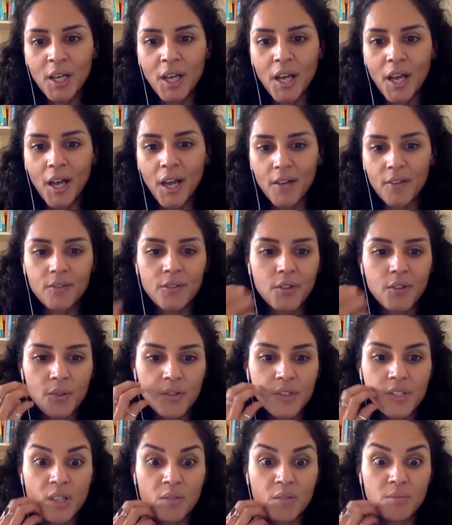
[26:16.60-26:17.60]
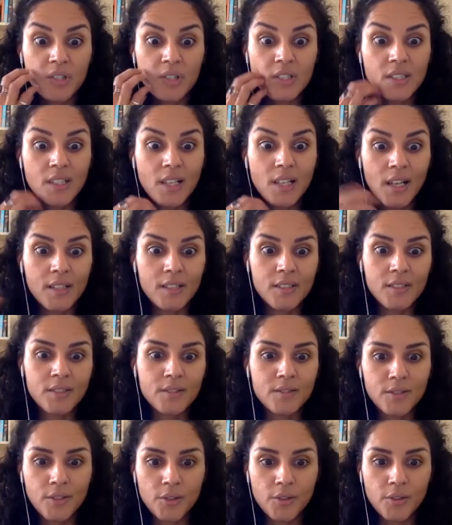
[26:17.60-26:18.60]
have those numbers
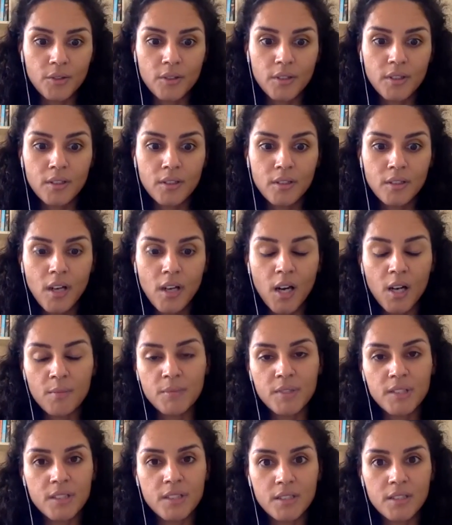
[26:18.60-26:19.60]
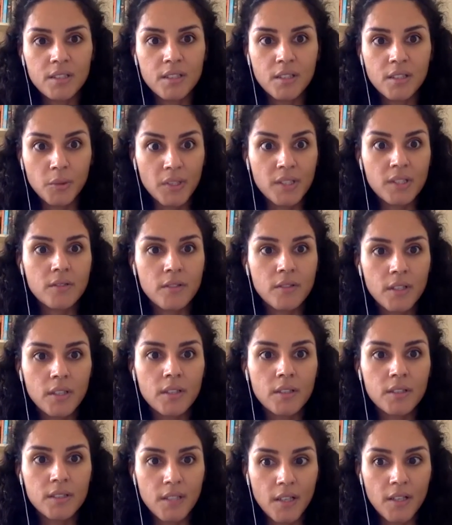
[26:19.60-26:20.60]
as, carbon
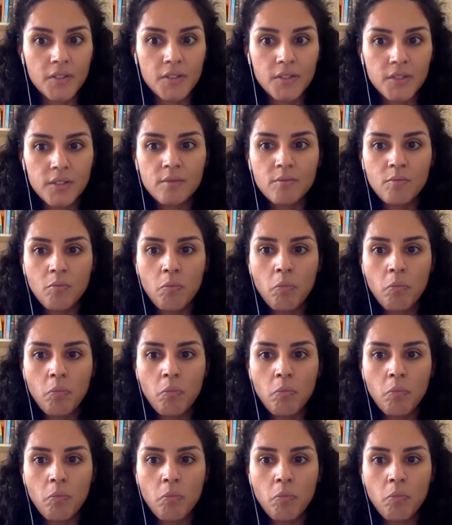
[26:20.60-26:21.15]
sequestering sites.